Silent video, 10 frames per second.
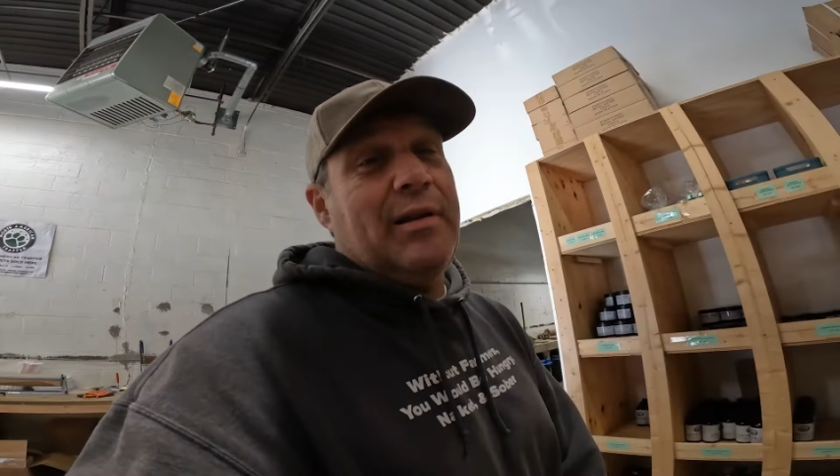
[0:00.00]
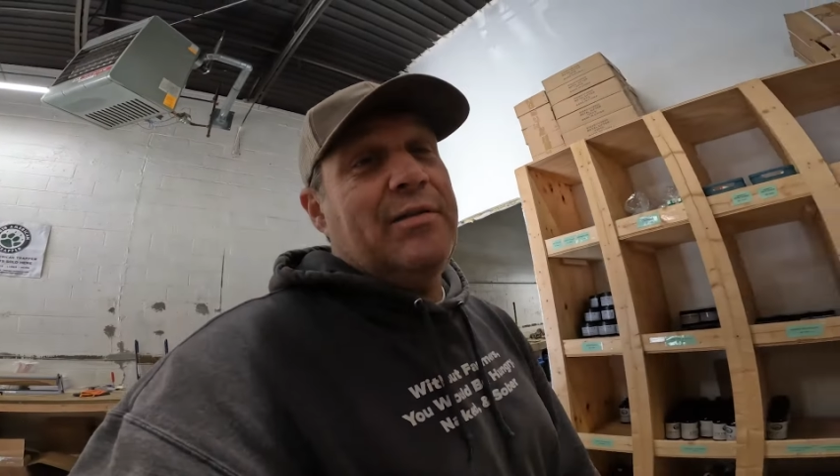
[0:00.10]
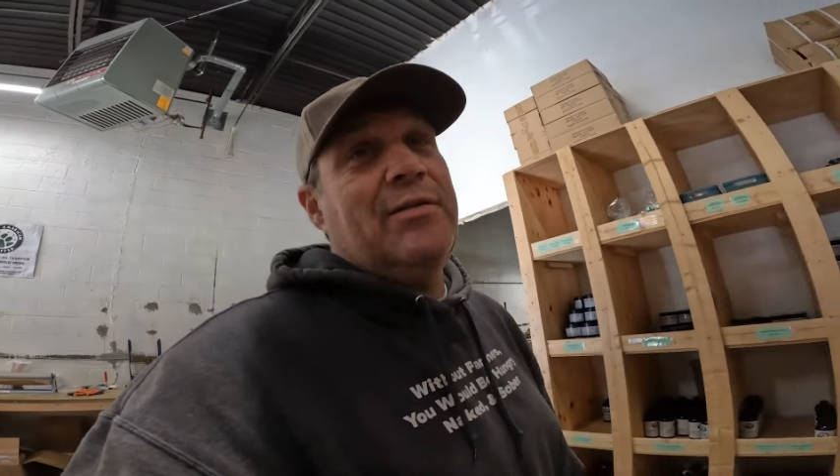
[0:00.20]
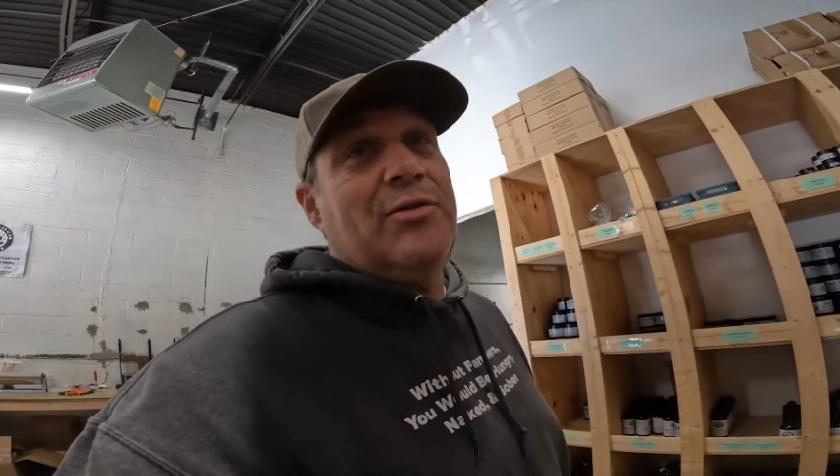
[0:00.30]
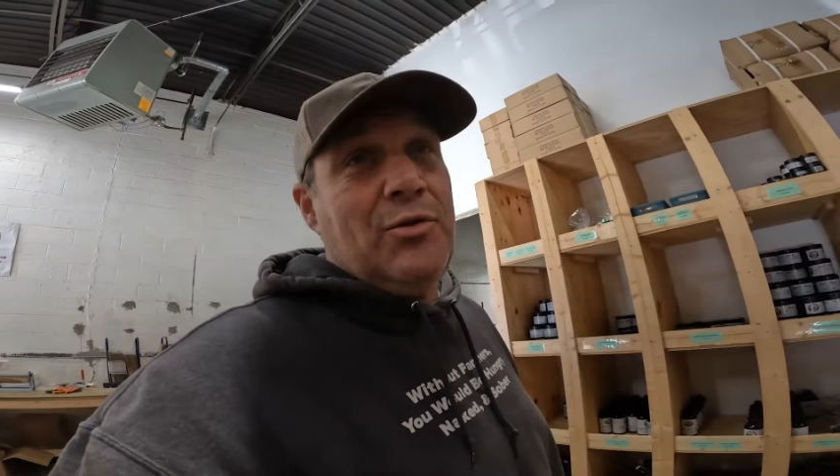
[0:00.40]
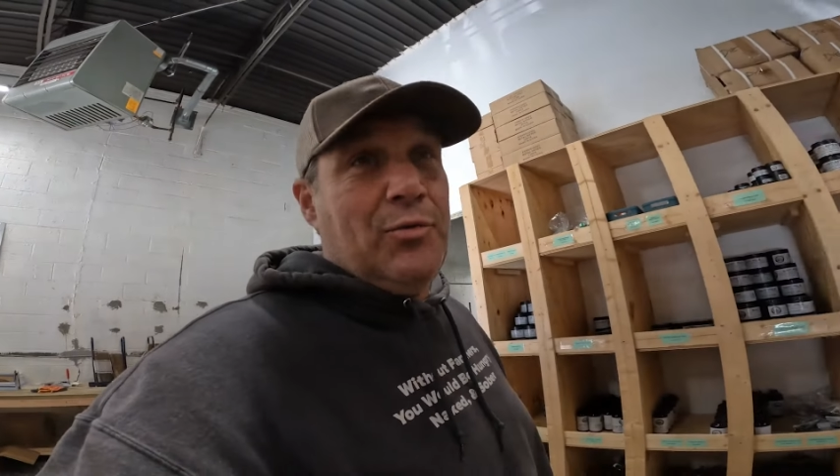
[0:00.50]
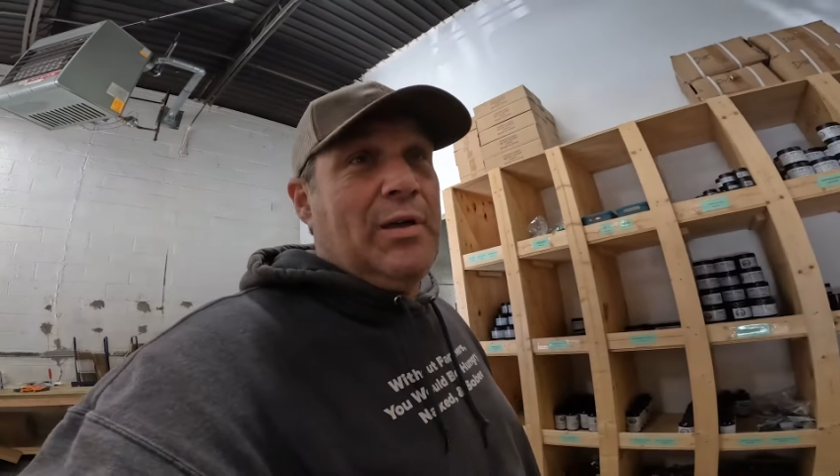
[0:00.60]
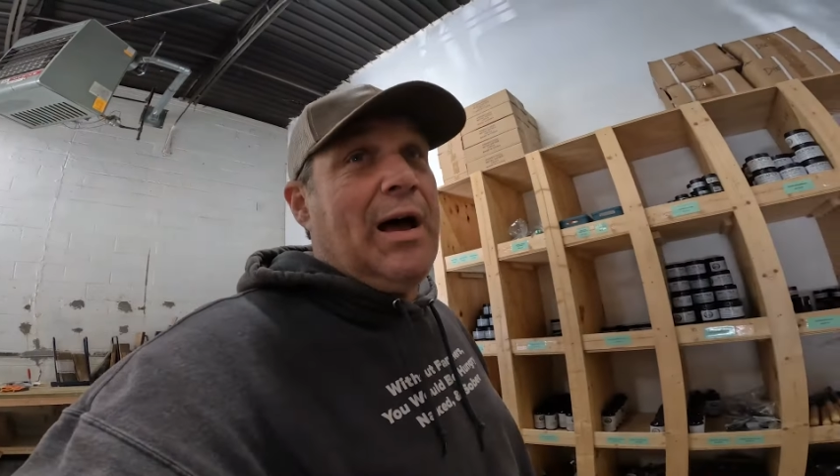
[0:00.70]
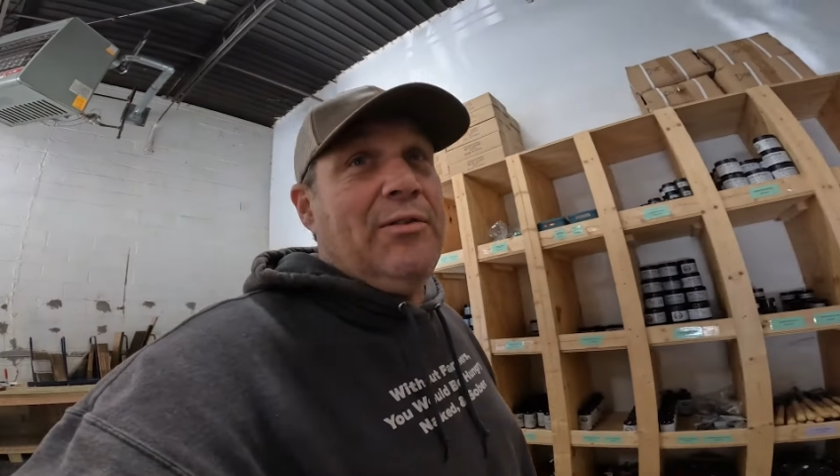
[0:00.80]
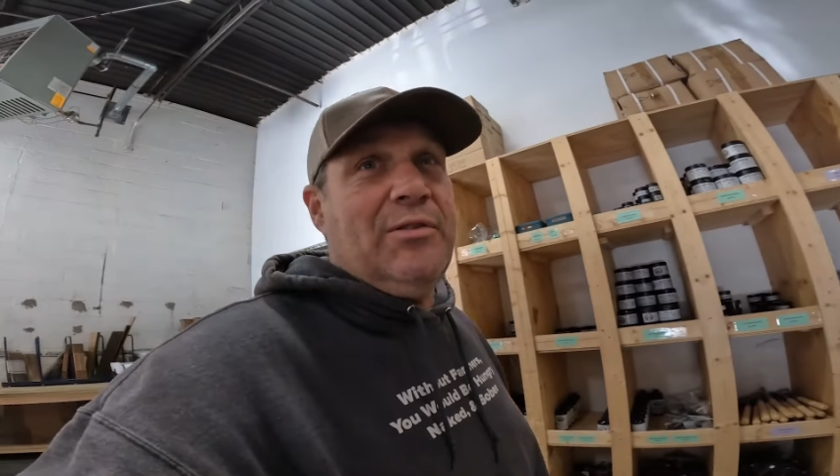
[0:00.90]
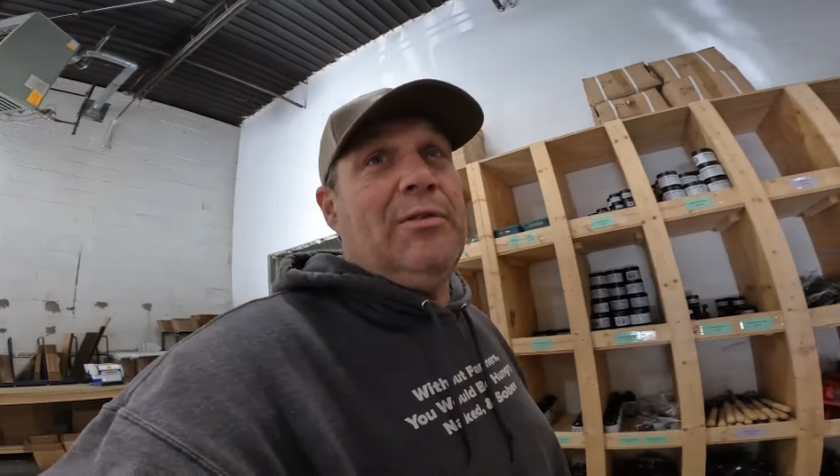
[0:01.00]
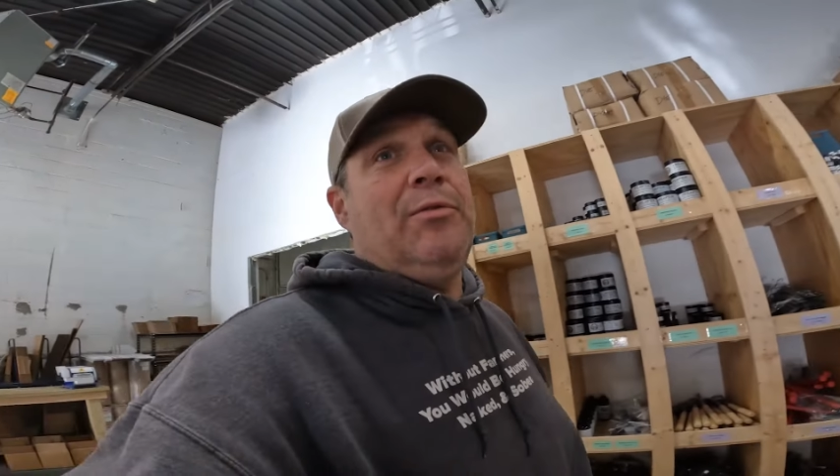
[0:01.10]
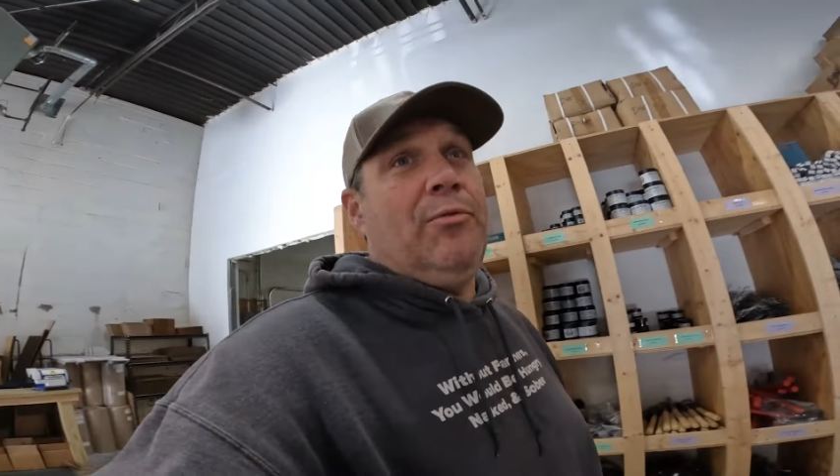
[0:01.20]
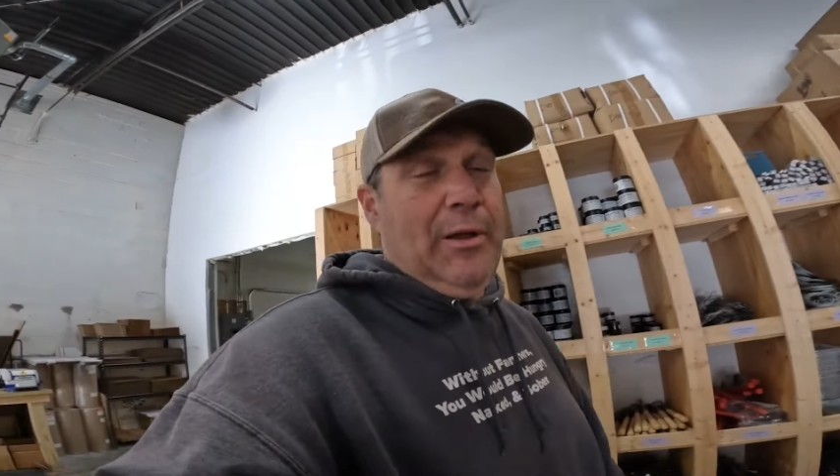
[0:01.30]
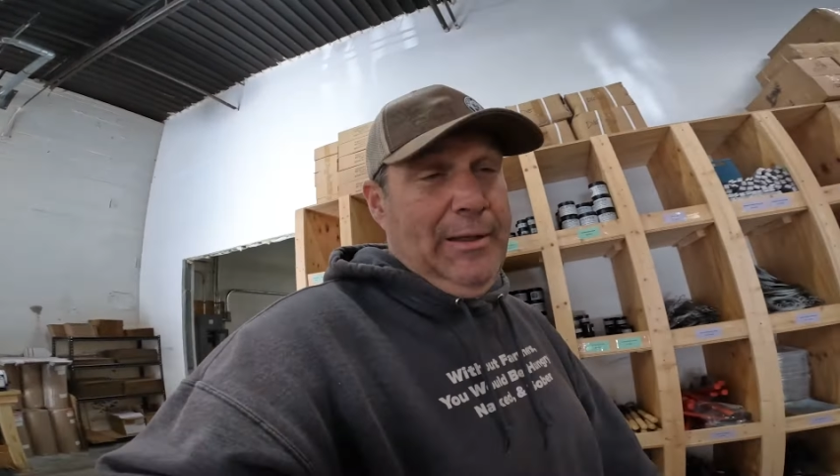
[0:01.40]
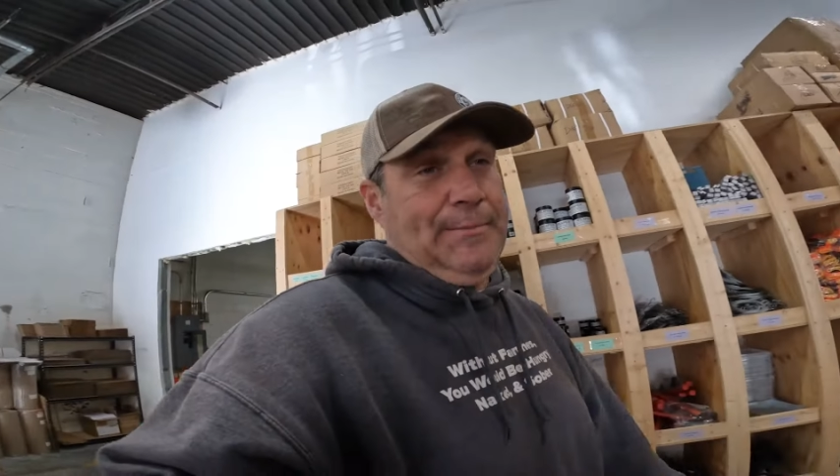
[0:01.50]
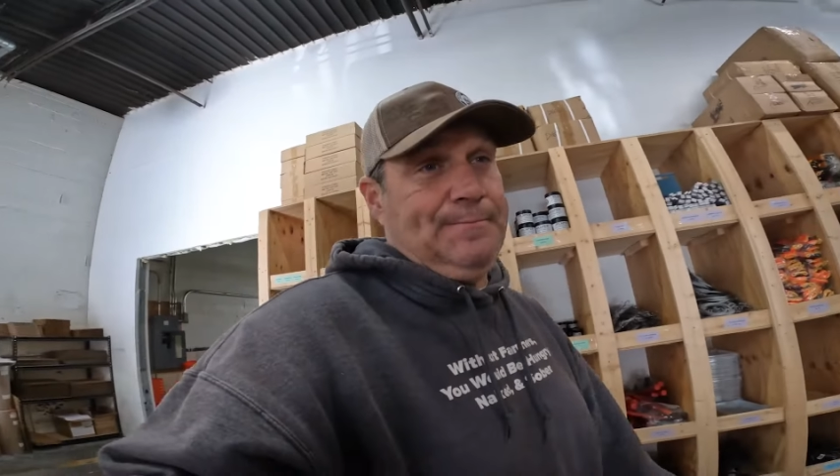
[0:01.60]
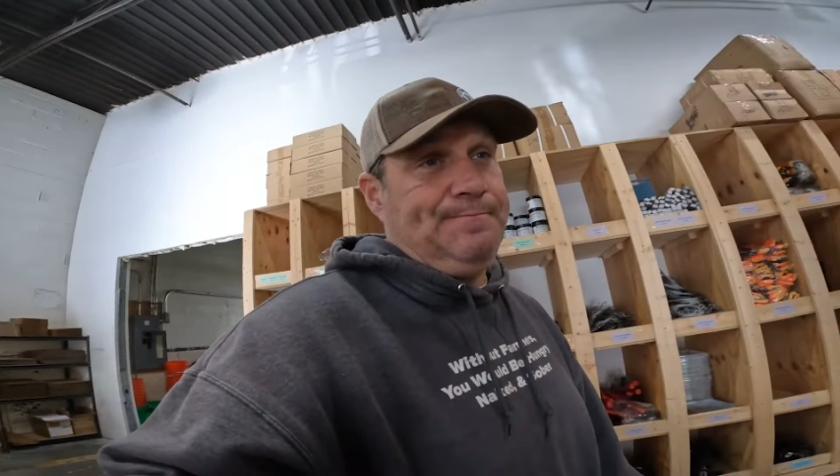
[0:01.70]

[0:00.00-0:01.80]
this in 2003,